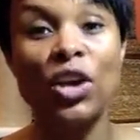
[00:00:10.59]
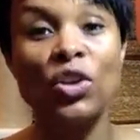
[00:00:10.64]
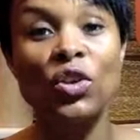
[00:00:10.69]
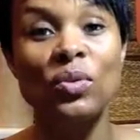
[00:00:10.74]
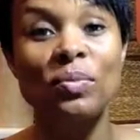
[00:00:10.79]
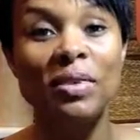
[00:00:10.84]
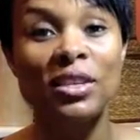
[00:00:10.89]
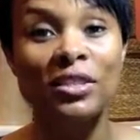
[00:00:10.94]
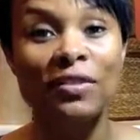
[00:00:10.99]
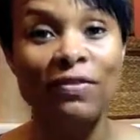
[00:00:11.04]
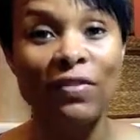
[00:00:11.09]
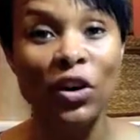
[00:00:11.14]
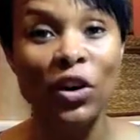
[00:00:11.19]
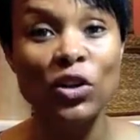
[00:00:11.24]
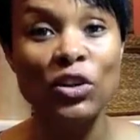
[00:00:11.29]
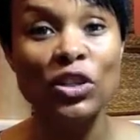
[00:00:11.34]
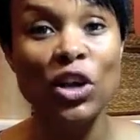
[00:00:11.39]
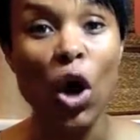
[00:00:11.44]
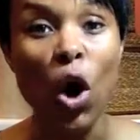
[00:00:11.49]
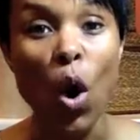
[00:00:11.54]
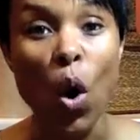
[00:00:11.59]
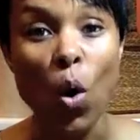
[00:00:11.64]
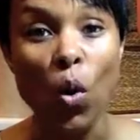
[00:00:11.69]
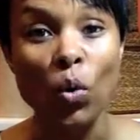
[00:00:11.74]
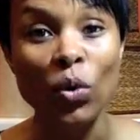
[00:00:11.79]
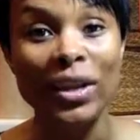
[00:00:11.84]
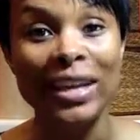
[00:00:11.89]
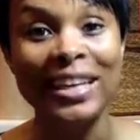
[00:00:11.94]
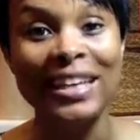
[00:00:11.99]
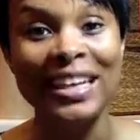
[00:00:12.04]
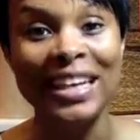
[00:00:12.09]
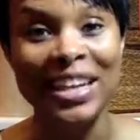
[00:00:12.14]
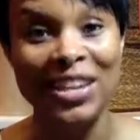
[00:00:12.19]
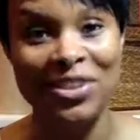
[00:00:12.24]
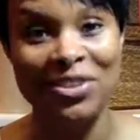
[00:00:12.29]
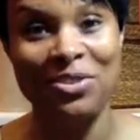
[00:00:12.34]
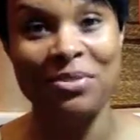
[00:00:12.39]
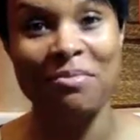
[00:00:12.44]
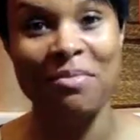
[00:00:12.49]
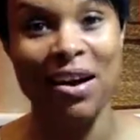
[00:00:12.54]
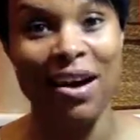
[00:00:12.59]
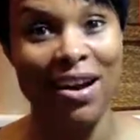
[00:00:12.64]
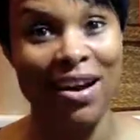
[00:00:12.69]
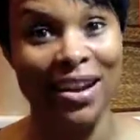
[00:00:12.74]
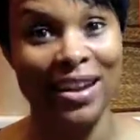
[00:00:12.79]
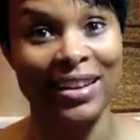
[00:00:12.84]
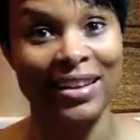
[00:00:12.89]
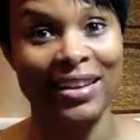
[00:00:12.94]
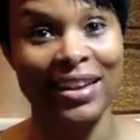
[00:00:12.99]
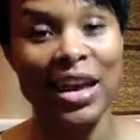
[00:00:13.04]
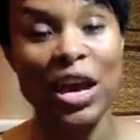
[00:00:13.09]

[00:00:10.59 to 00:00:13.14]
you must first own it in your mind.